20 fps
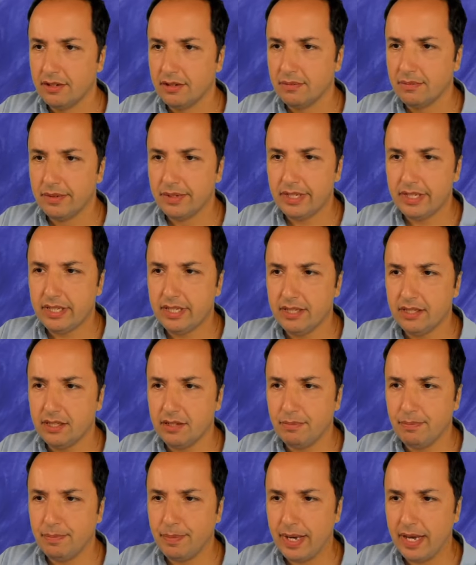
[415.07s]
But I think the
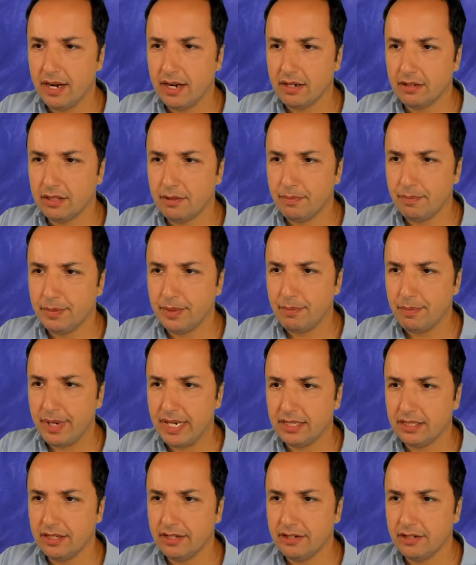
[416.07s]

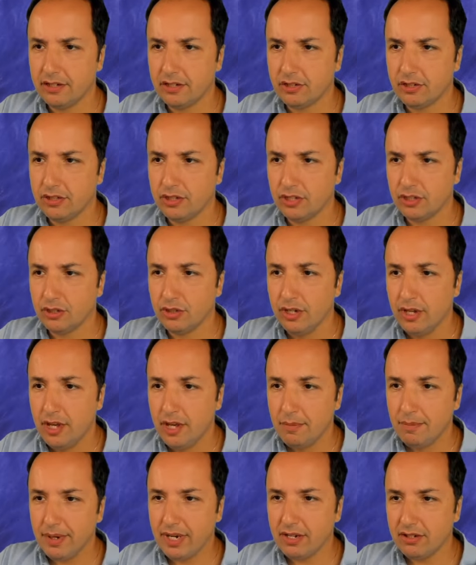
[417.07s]
best here is just to,
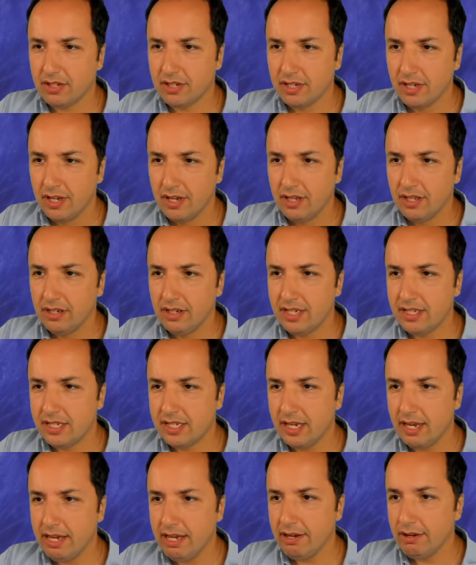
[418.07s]
because let's
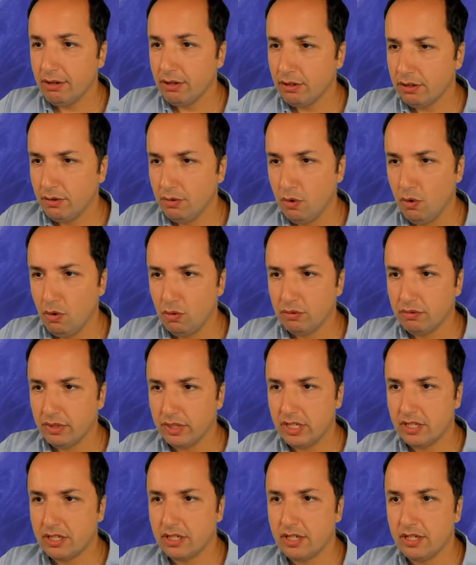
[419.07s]
say, oh,
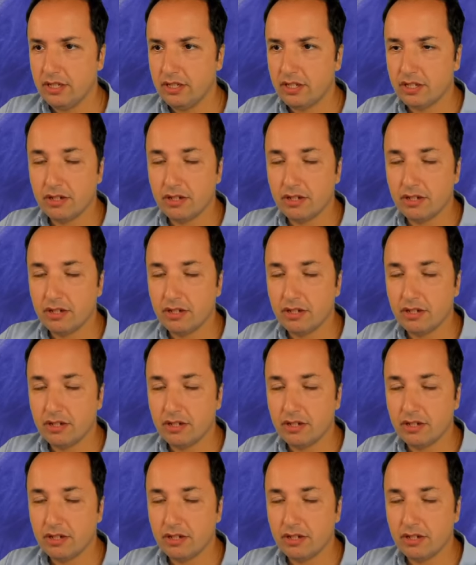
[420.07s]
it's